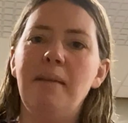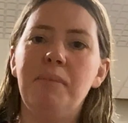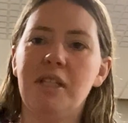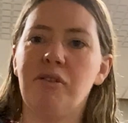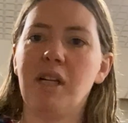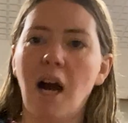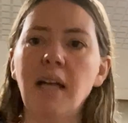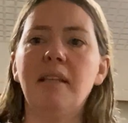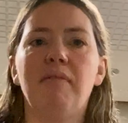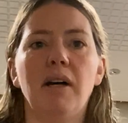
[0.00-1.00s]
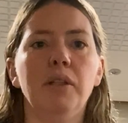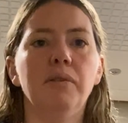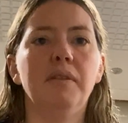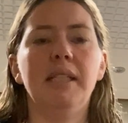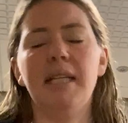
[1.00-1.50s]
disregard the value
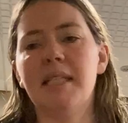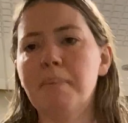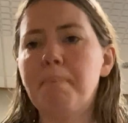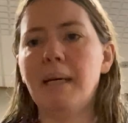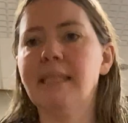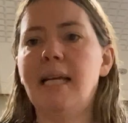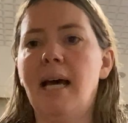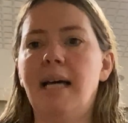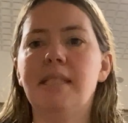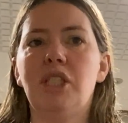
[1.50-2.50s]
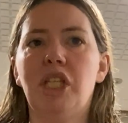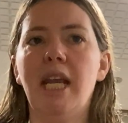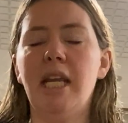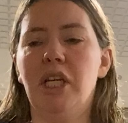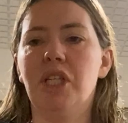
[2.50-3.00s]
of the data, but it has
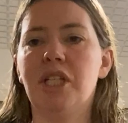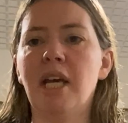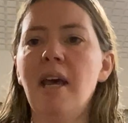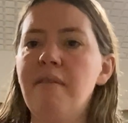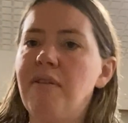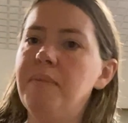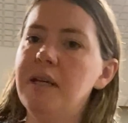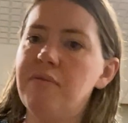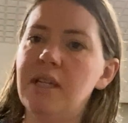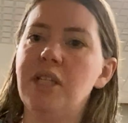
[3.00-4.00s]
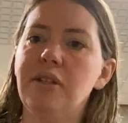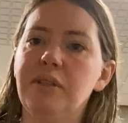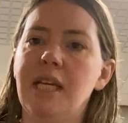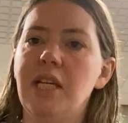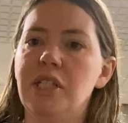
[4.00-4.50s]
changed from the original
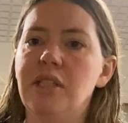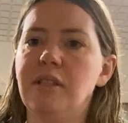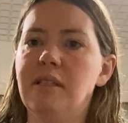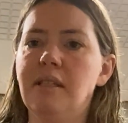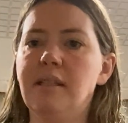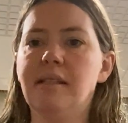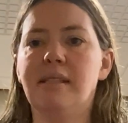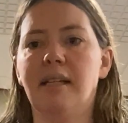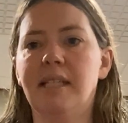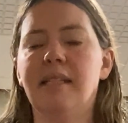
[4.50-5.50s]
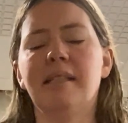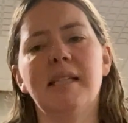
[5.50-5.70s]
intentions of the studies.